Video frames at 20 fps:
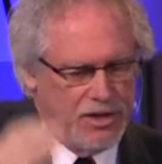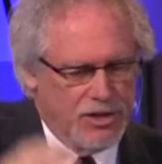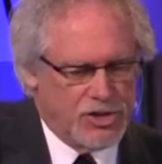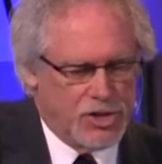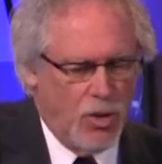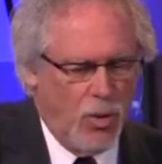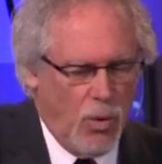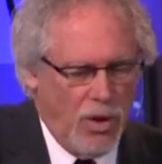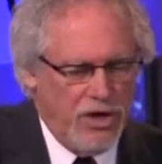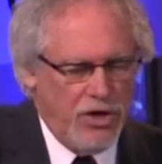
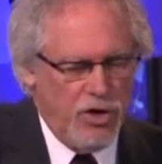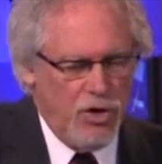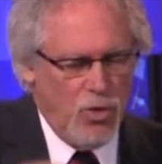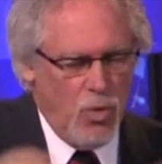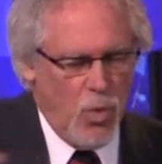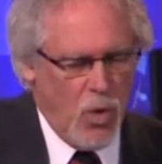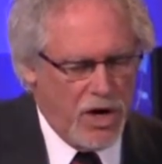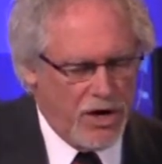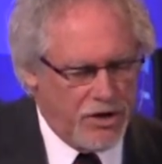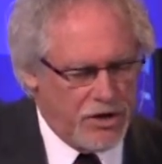So when you
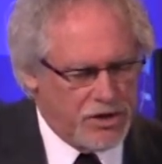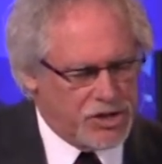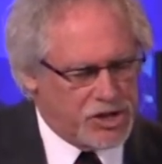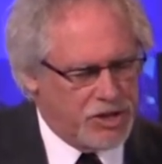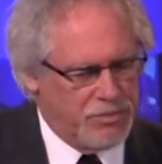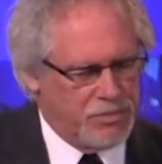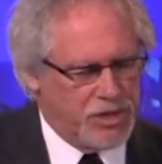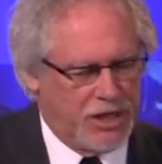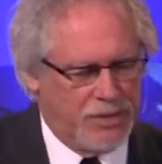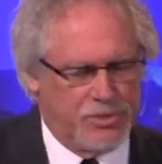wonder
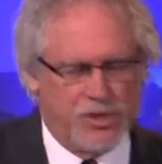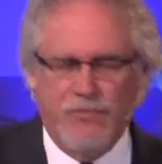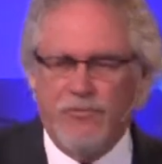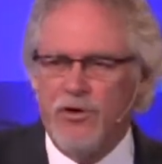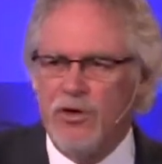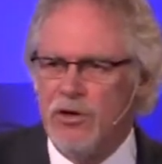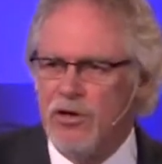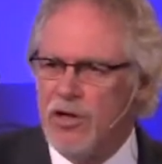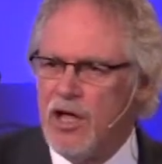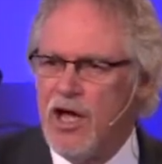sometimes if
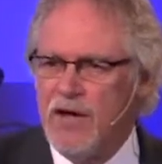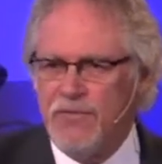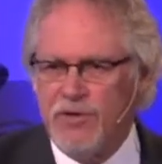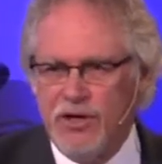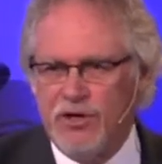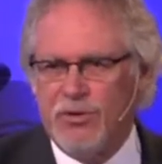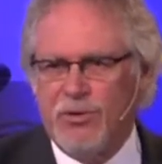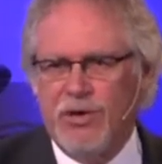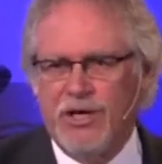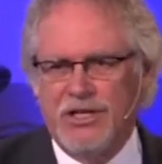you're alive
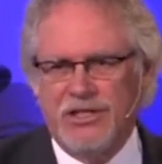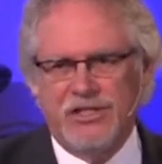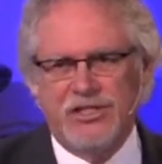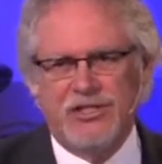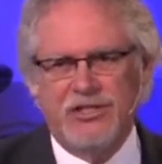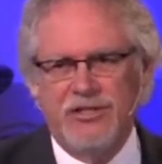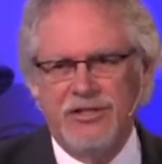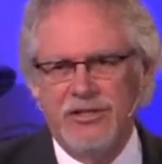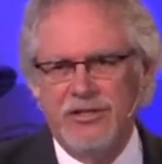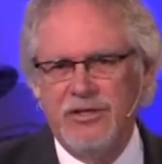in
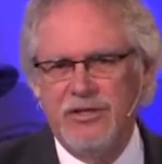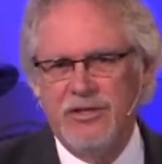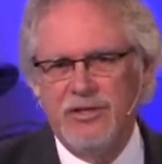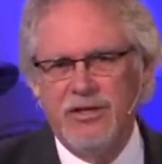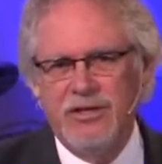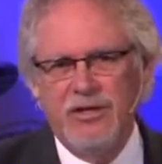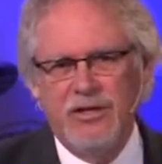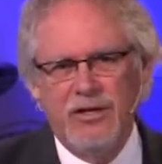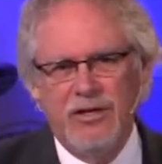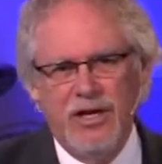Christ,
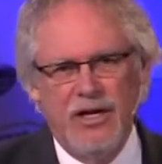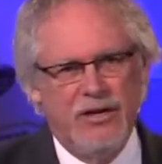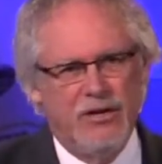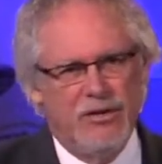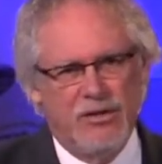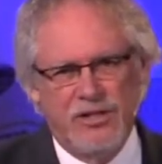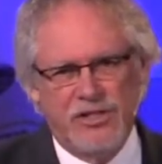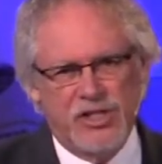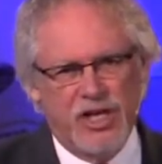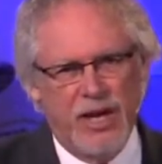and I
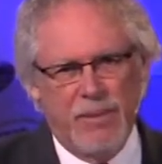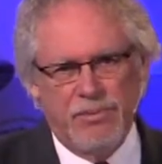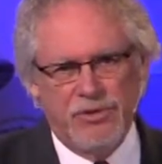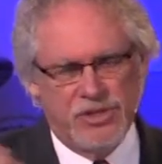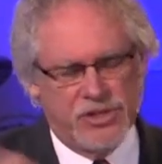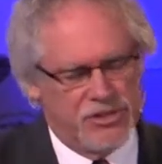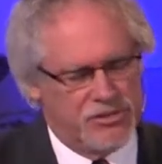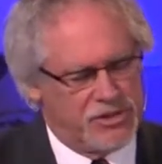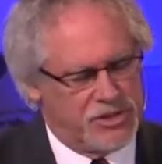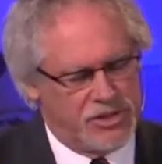know this
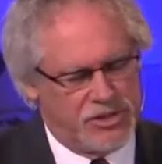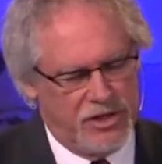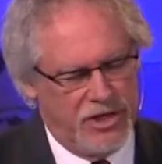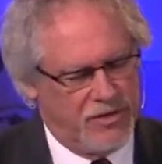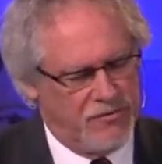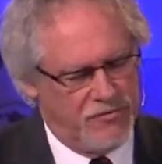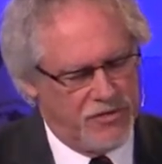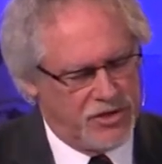happens to us at